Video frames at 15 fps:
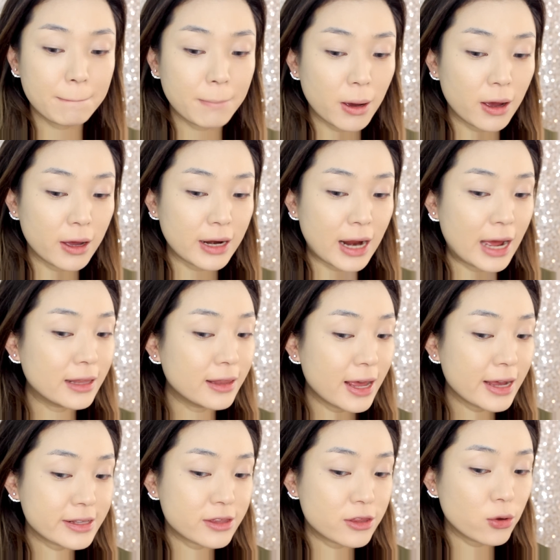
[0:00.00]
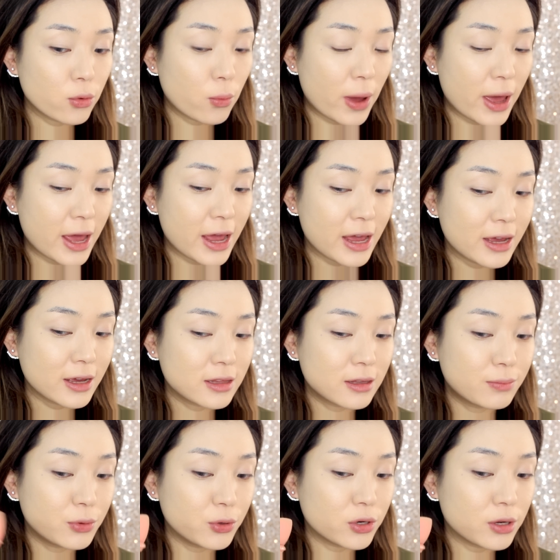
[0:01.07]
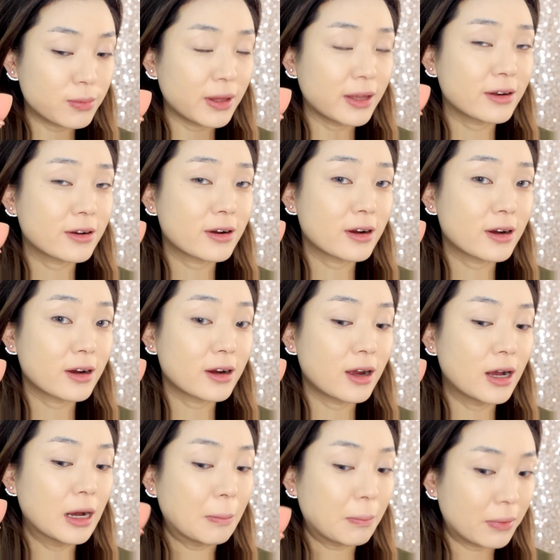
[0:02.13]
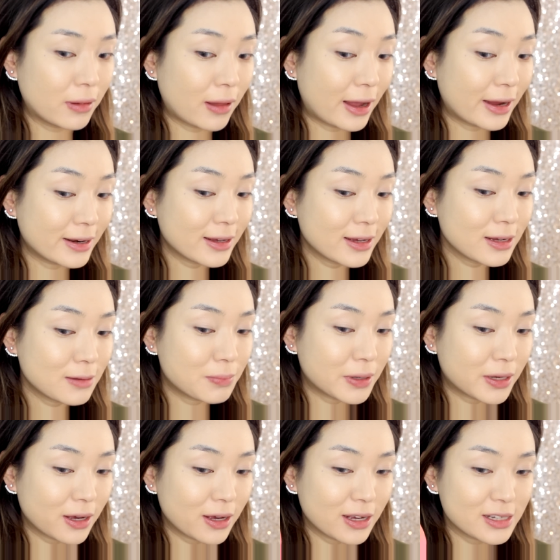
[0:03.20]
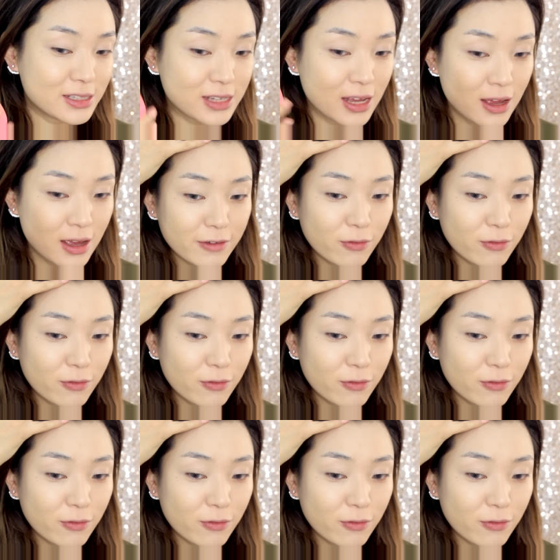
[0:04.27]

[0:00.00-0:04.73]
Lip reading: but I like the way the beauty blender applied it because my